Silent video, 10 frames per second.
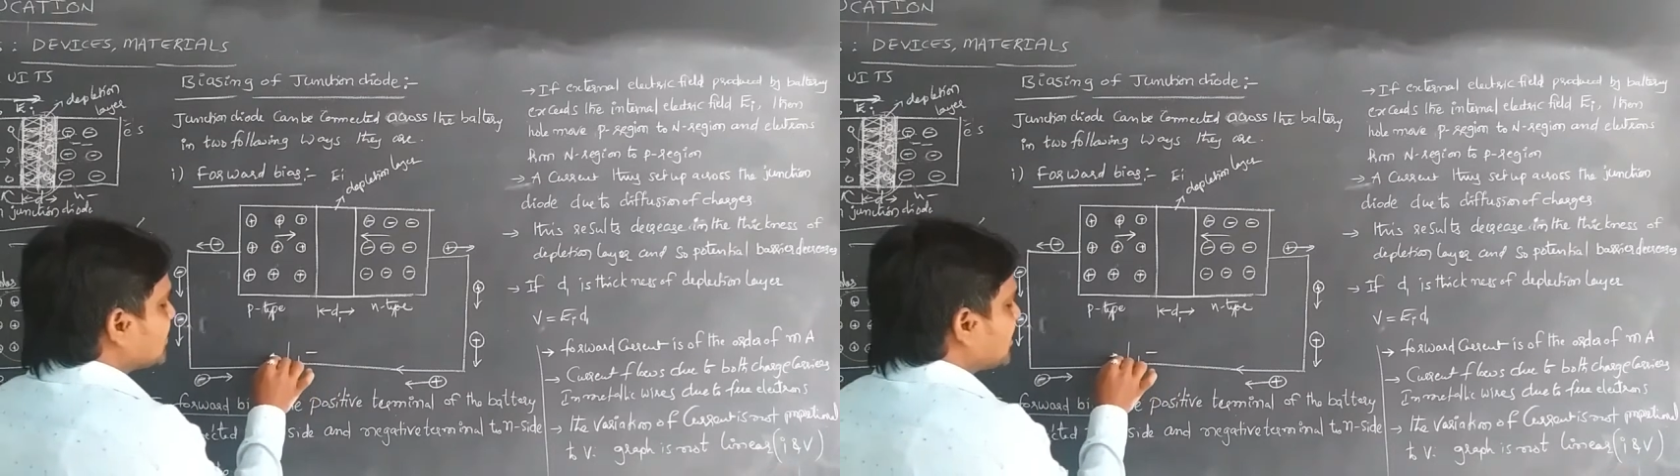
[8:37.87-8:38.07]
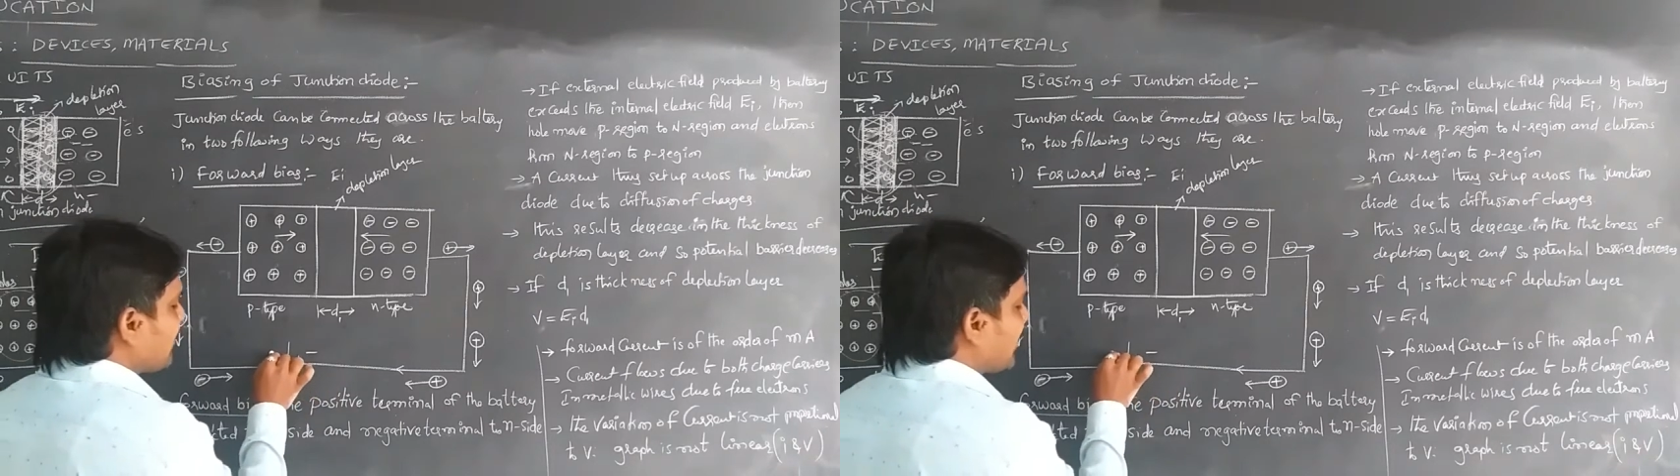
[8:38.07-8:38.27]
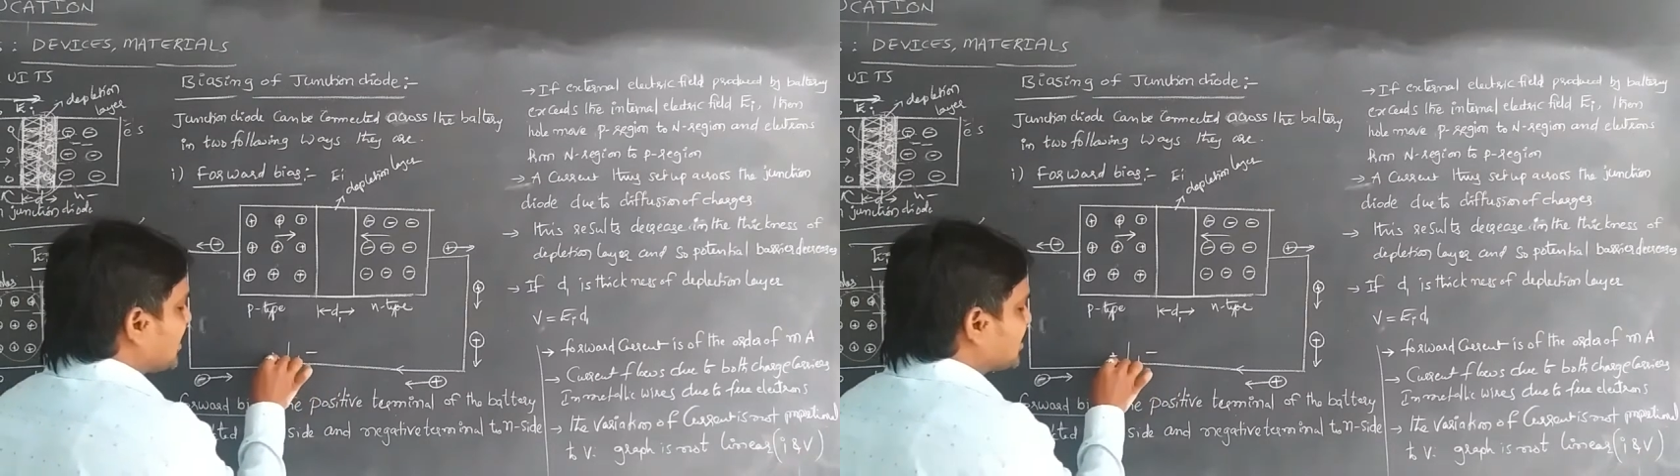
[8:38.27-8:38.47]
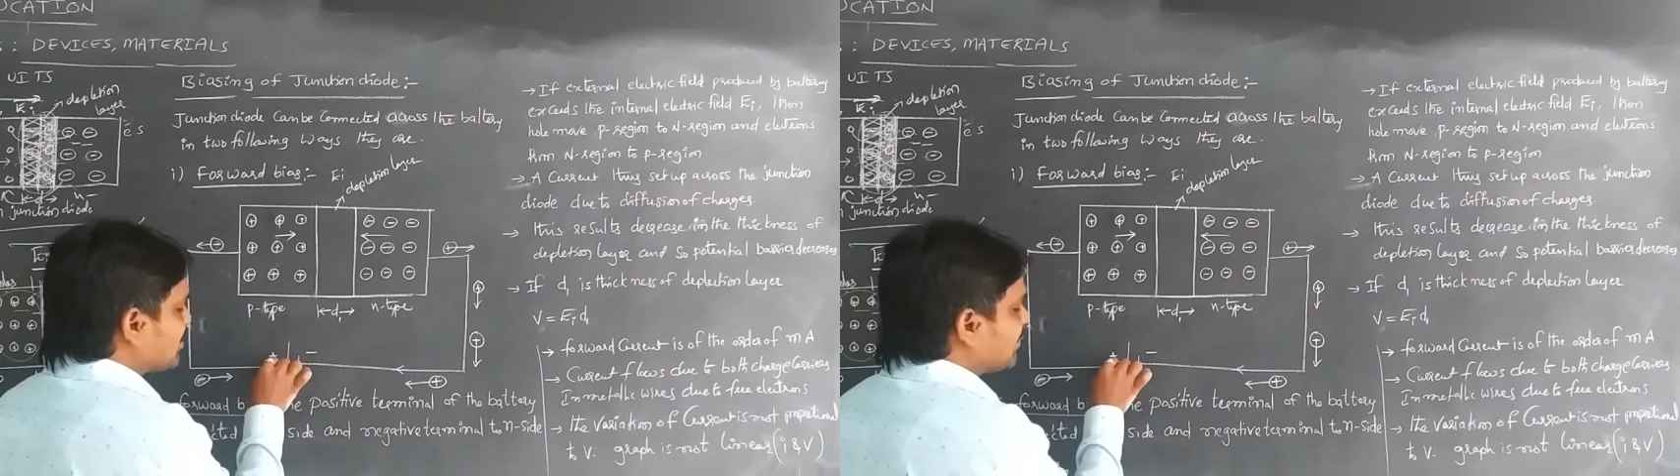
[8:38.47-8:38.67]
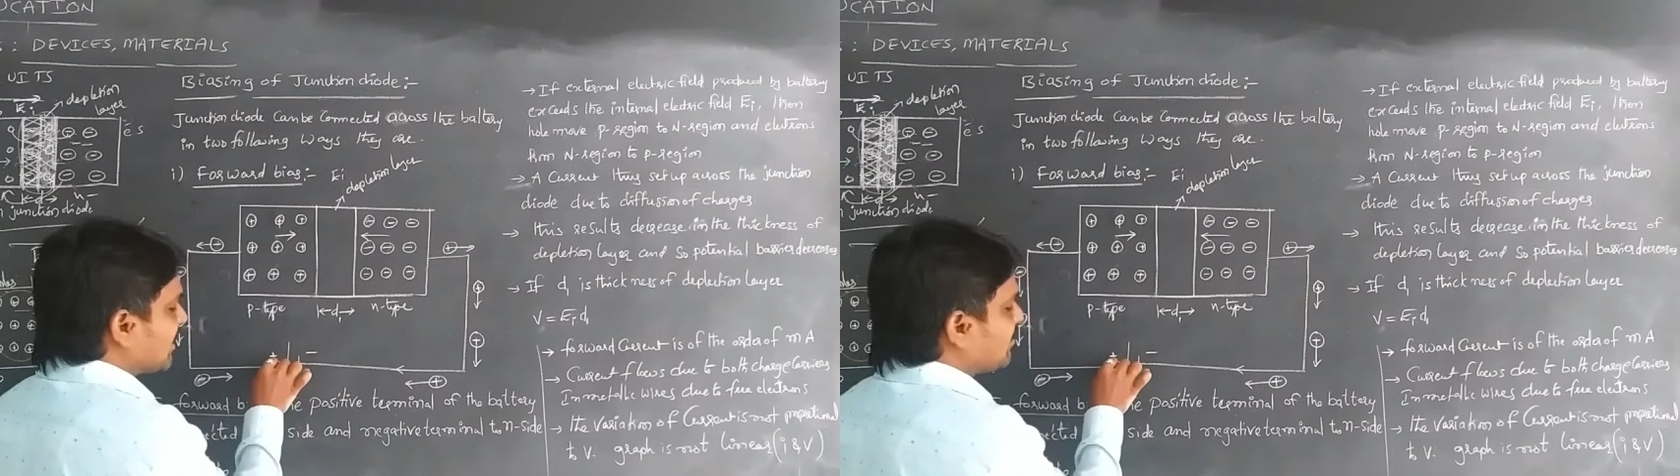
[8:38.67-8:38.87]
is the
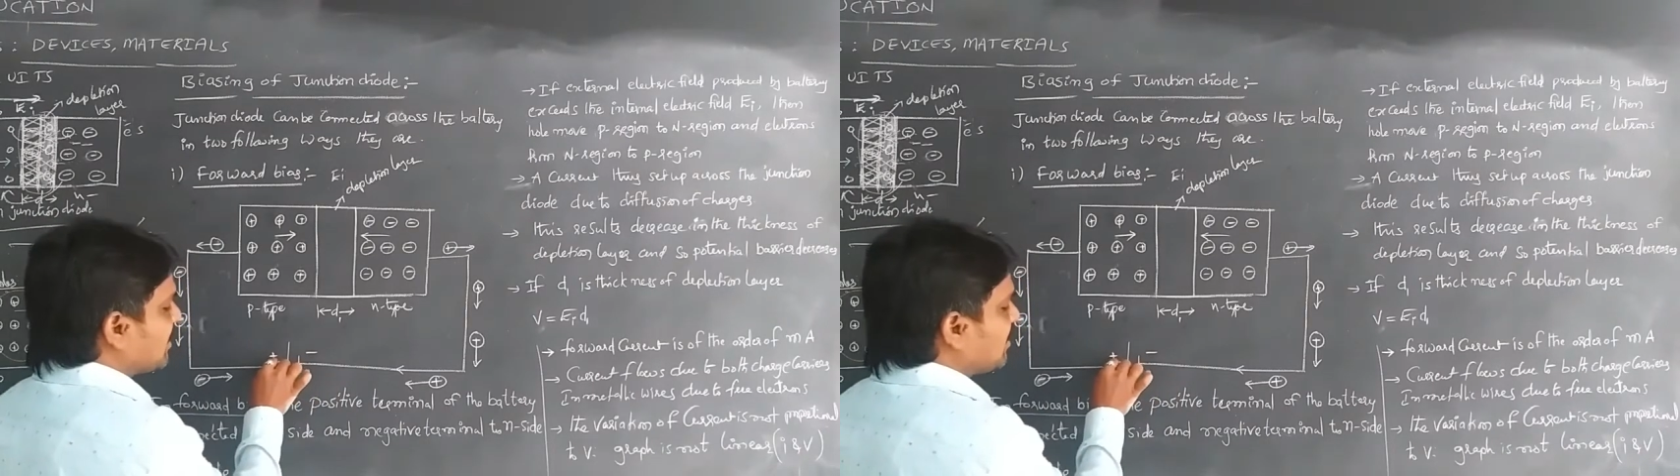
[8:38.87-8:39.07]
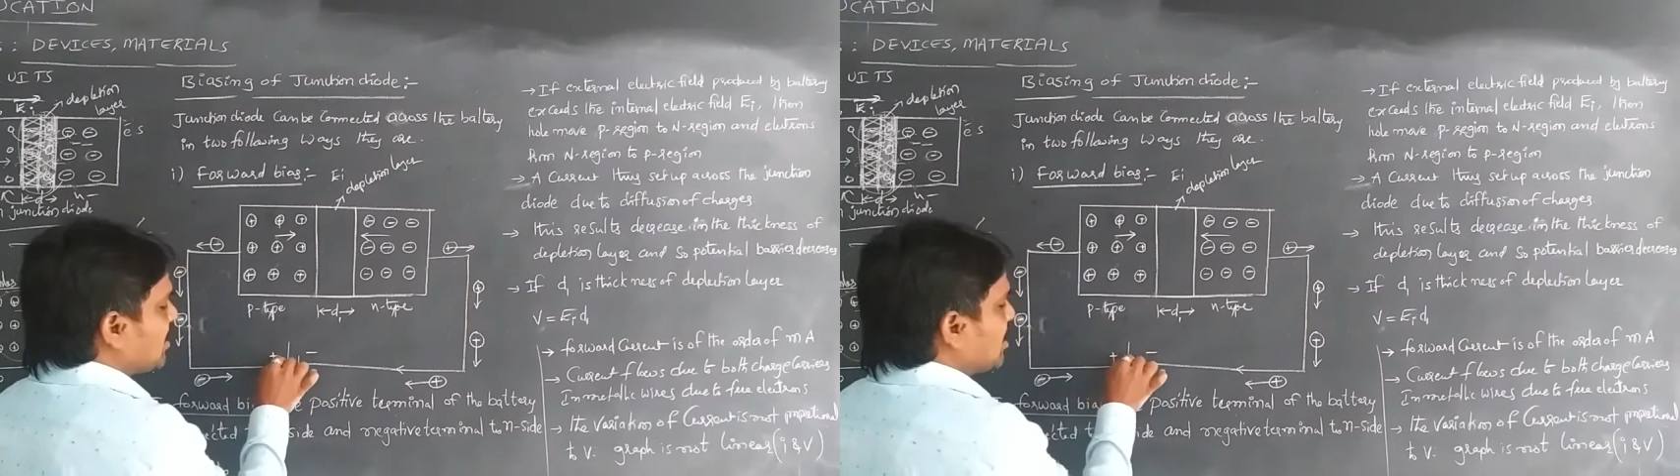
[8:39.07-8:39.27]
positive terminal.